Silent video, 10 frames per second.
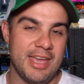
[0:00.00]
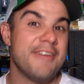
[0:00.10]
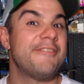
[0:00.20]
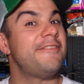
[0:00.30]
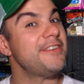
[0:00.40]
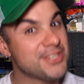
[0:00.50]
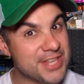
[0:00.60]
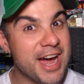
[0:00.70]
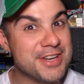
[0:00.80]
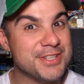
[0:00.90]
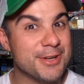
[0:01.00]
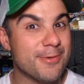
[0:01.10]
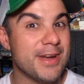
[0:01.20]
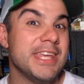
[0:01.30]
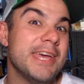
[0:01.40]
If a fish is hunting
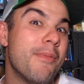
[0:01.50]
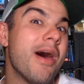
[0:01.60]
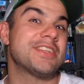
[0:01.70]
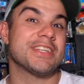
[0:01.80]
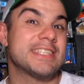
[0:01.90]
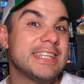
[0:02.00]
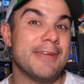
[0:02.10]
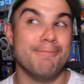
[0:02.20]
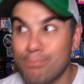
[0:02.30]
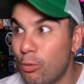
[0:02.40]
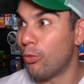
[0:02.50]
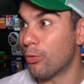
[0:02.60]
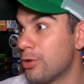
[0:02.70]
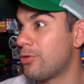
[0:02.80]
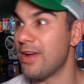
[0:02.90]
already, it might just get
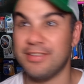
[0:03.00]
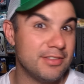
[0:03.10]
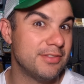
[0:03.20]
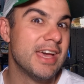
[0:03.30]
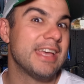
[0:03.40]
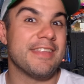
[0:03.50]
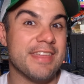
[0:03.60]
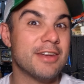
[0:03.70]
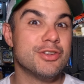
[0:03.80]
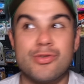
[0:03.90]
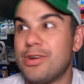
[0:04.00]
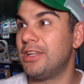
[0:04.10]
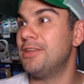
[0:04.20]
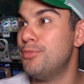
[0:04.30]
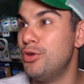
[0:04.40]
more aggressive, get that
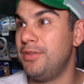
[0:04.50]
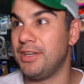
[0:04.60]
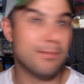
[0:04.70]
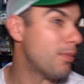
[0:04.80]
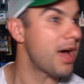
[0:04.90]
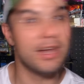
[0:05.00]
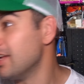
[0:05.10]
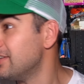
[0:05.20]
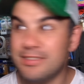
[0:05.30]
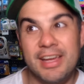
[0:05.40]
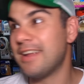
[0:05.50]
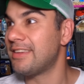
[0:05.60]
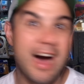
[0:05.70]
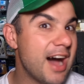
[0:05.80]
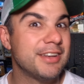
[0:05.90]
adrenaline moving, it might start
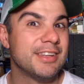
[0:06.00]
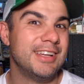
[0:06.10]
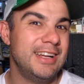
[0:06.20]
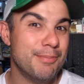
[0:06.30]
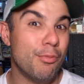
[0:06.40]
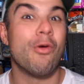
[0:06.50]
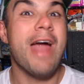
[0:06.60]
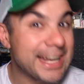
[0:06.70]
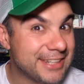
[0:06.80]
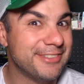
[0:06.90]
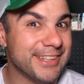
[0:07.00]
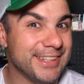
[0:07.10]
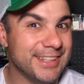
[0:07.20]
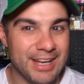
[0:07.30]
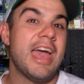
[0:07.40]
to hunt more
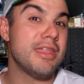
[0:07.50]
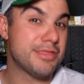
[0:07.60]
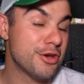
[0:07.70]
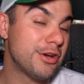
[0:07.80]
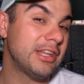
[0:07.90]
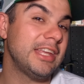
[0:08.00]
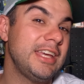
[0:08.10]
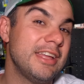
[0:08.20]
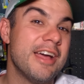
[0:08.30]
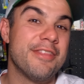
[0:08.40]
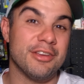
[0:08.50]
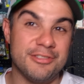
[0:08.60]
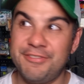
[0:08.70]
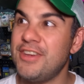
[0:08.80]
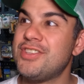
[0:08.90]
actively. And thirdly,
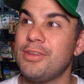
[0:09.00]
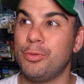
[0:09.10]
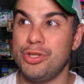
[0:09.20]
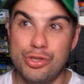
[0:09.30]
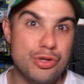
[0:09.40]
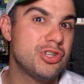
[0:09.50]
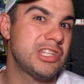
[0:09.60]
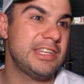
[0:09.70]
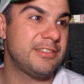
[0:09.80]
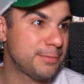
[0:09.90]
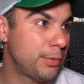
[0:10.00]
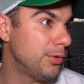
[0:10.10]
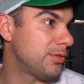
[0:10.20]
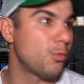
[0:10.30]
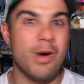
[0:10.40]
those fish that would usually
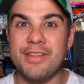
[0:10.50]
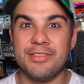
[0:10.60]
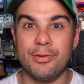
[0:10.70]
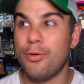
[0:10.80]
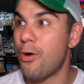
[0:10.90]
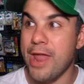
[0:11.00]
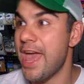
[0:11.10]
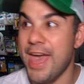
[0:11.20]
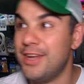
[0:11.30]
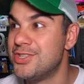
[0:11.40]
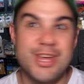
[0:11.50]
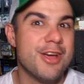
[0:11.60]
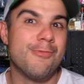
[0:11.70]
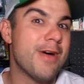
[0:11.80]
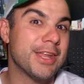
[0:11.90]
spook, the ones that are on edge,
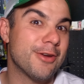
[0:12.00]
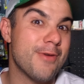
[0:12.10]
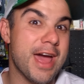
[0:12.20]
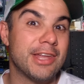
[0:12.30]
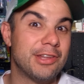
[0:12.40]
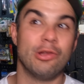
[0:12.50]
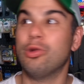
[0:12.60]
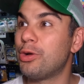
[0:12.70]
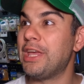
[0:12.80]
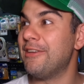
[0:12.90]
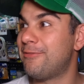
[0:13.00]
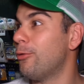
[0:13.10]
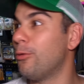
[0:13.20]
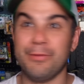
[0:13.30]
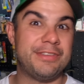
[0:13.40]
running around looking
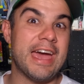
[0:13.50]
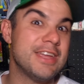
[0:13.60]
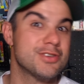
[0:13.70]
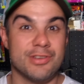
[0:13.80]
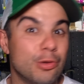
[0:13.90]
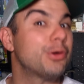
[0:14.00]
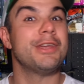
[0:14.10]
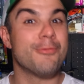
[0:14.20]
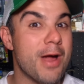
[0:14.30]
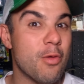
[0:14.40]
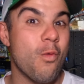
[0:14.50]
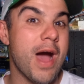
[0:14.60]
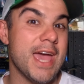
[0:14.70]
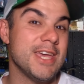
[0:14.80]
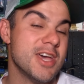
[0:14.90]
for danger, looking to run
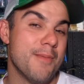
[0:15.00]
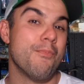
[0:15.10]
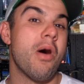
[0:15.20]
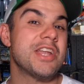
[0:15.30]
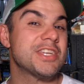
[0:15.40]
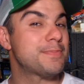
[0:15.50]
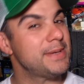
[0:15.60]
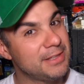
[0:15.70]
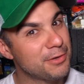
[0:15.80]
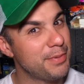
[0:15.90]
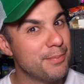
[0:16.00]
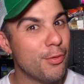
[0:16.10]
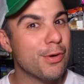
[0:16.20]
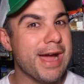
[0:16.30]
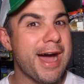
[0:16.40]
away, might just be a little bit
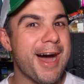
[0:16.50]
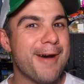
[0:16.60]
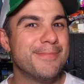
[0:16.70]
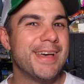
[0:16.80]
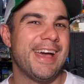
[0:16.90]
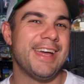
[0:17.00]
more calm.